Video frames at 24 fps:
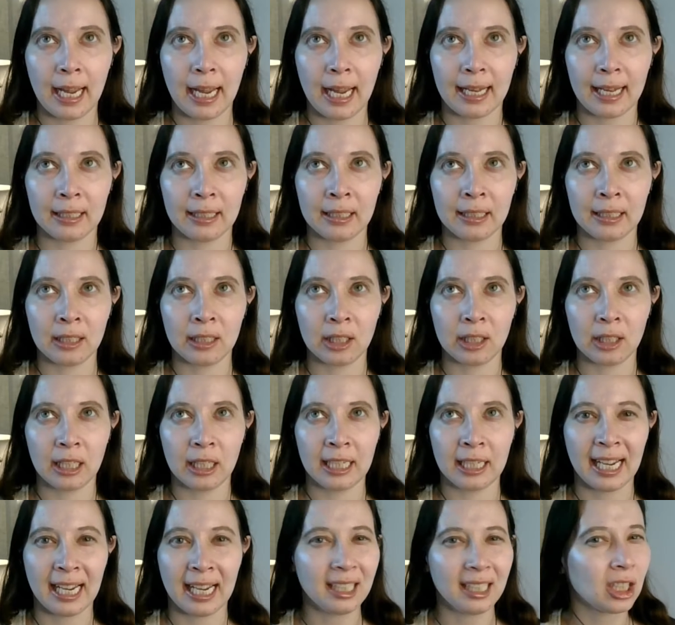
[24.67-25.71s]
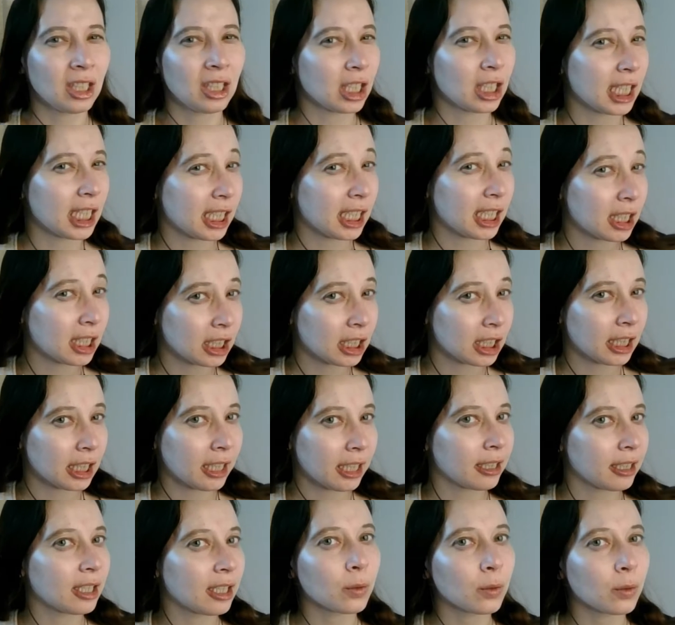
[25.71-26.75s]
and Get Together, I
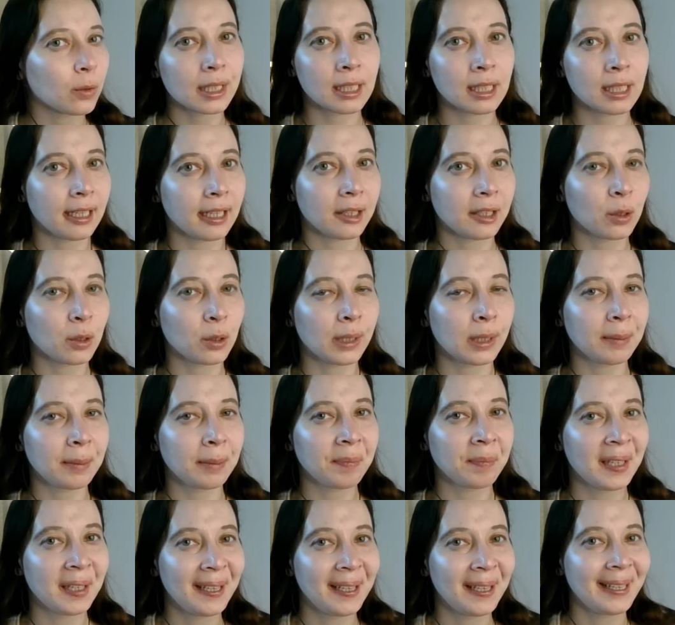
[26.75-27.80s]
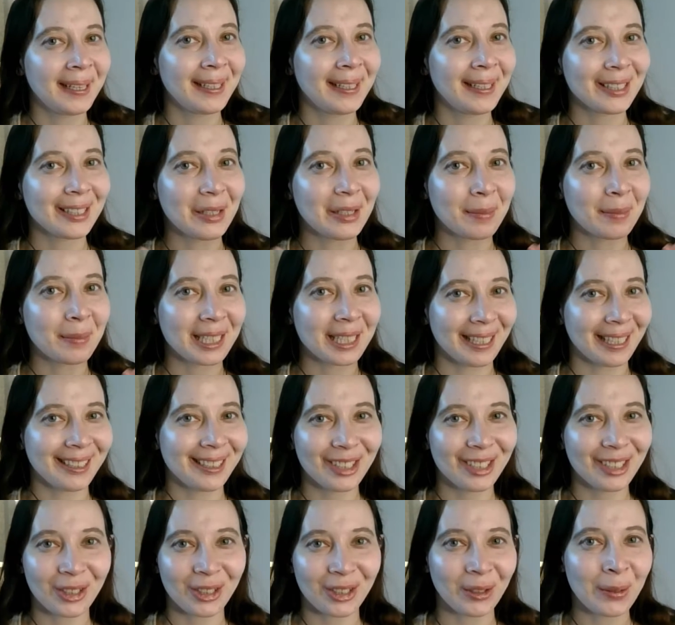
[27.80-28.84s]
think was the other one. So I'm excited
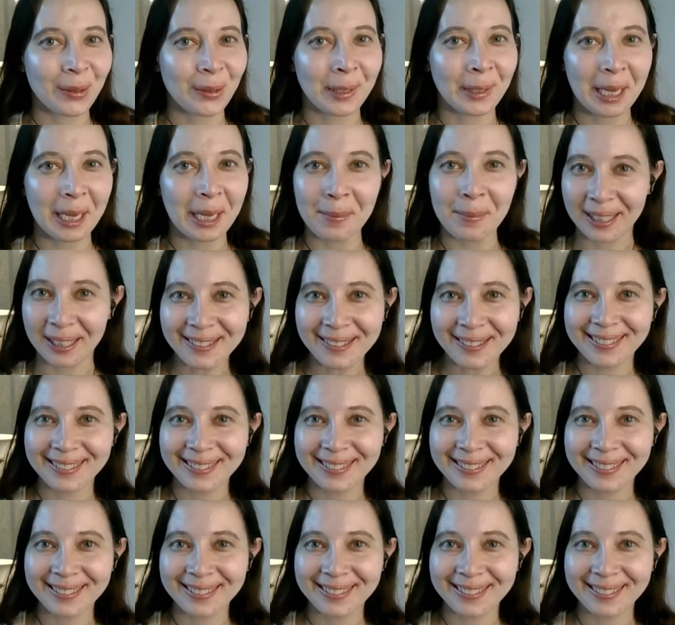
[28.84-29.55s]
to show you what I built.